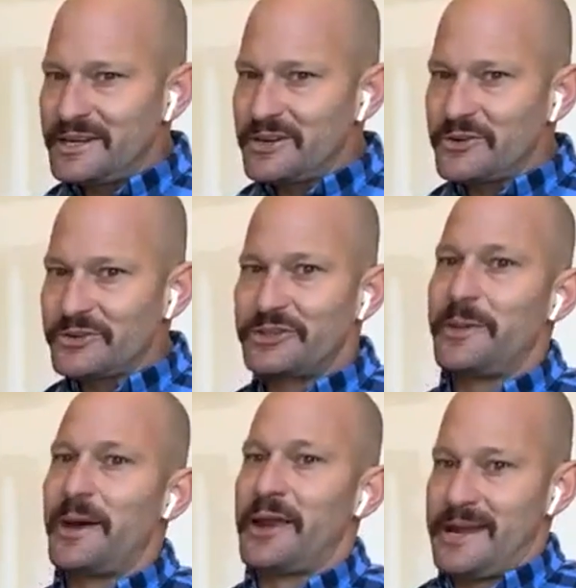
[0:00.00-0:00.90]
years to
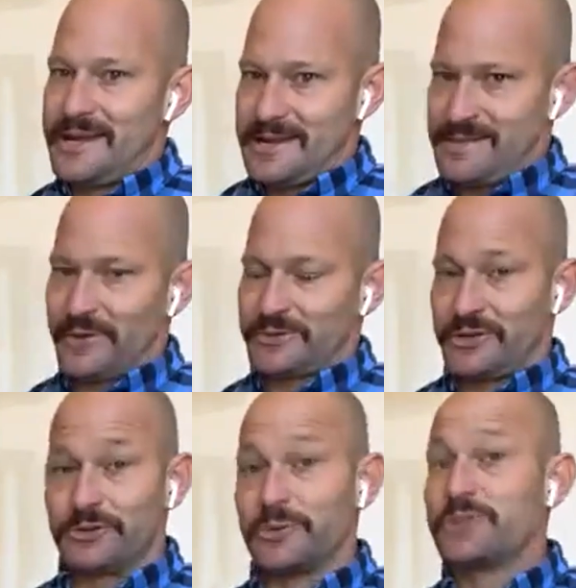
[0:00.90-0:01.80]
about 80,000
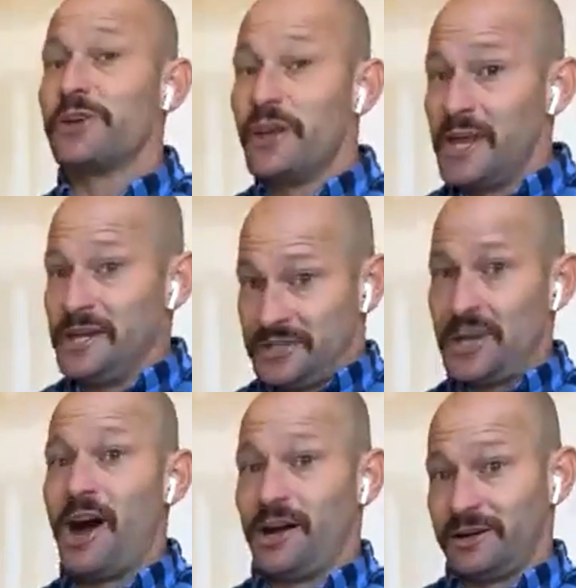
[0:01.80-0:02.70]
years, which is
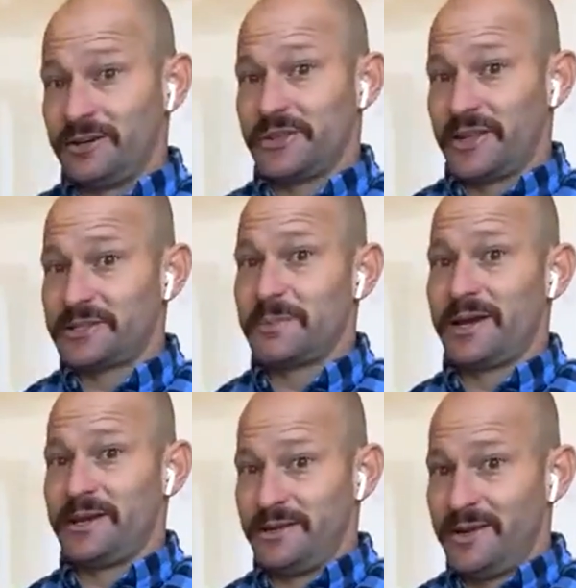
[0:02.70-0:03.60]
young. So that's
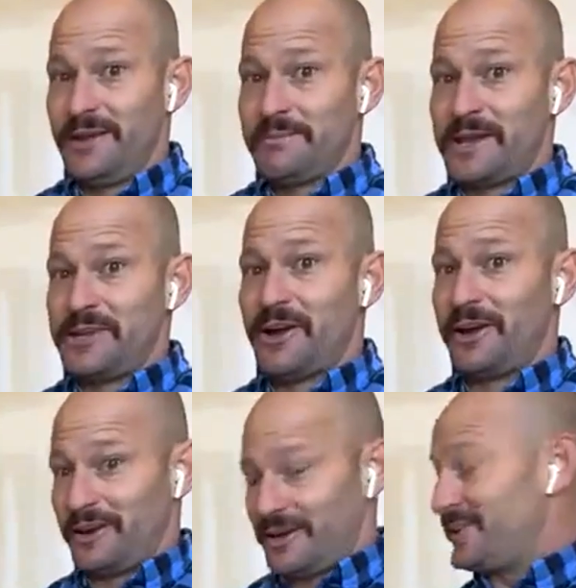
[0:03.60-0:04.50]
my
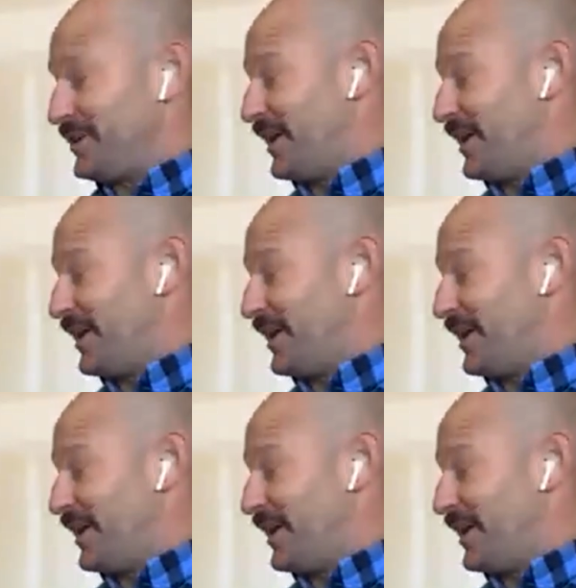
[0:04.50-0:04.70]
young